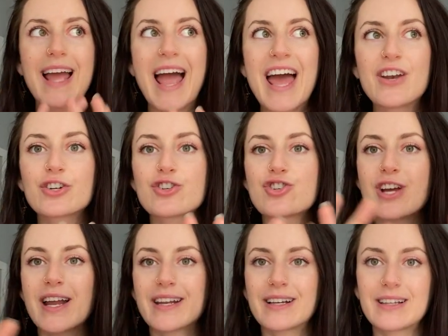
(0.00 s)

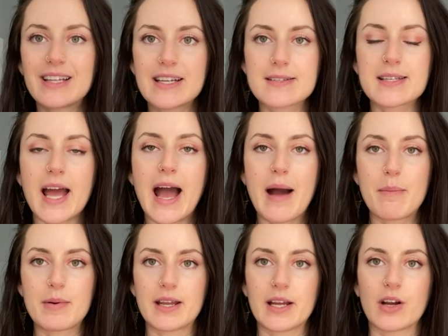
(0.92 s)
energetically is
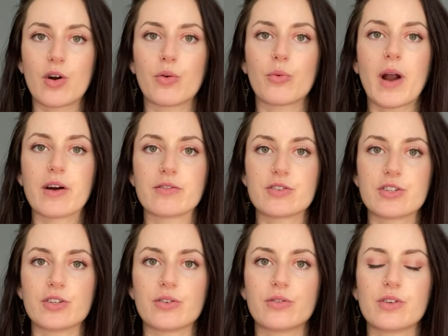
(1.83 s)
happening around
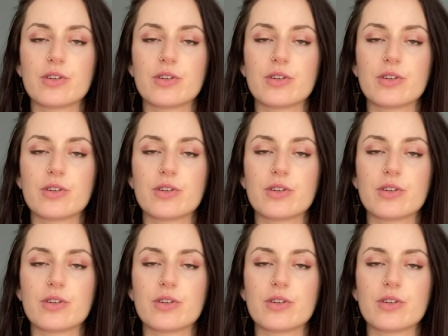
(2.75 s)
you.